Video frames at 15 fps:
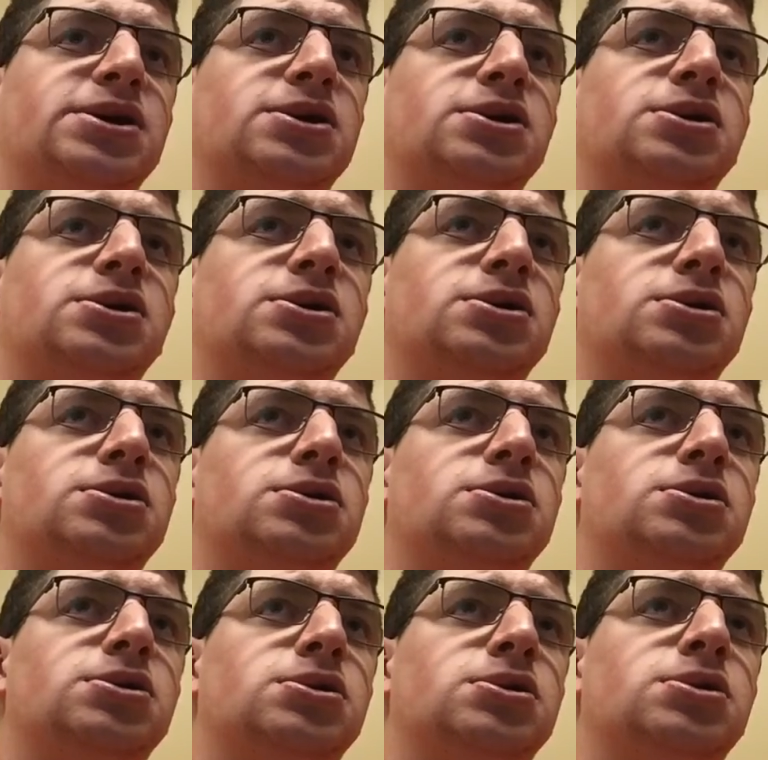Eric
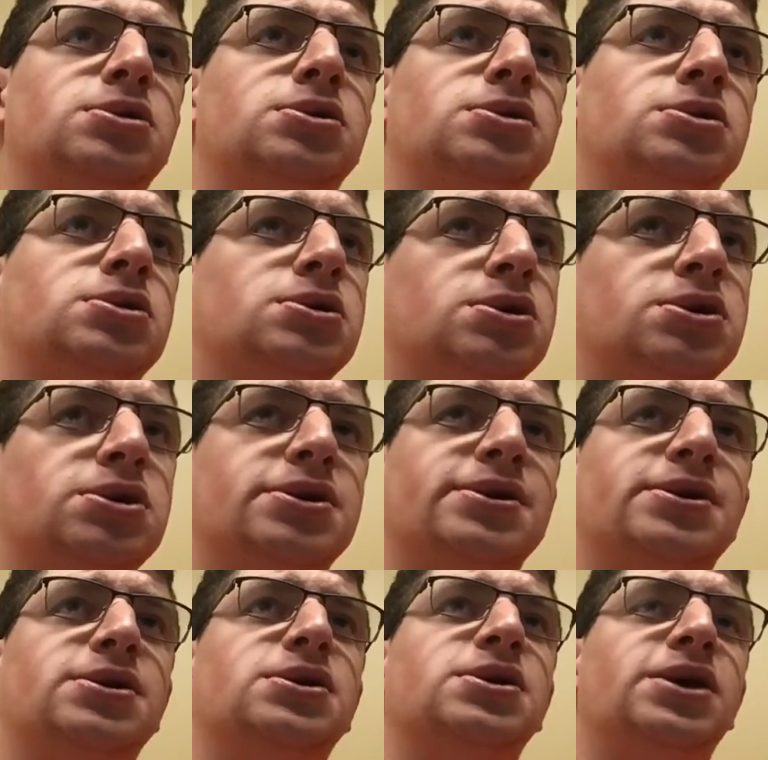Fisher called for the
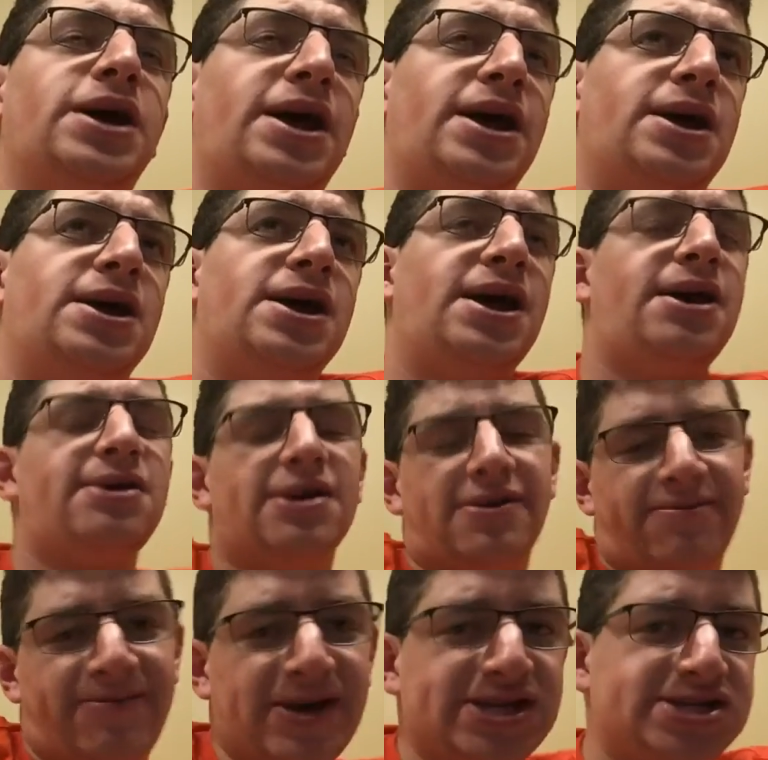penalty, and
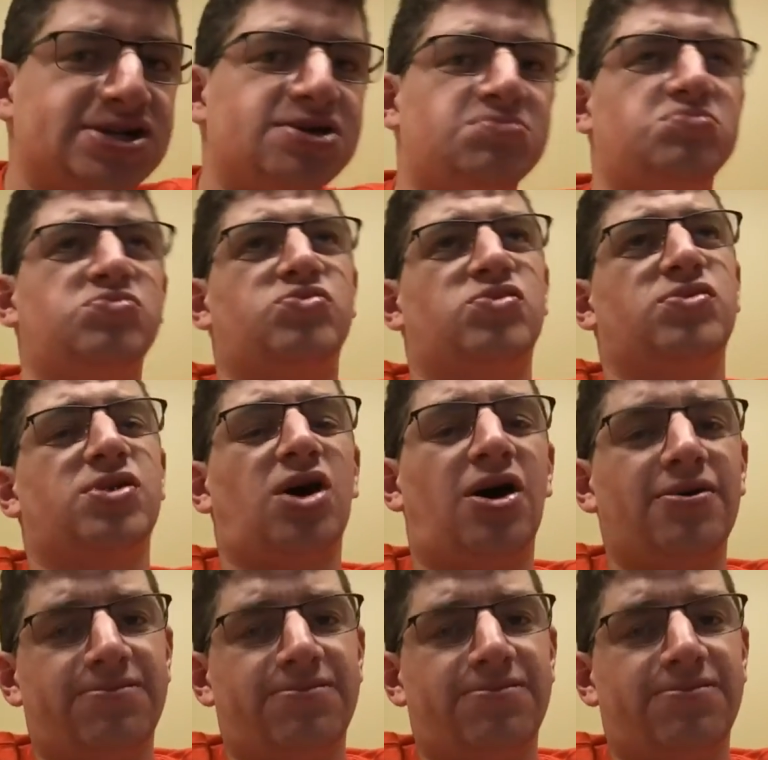he was the number one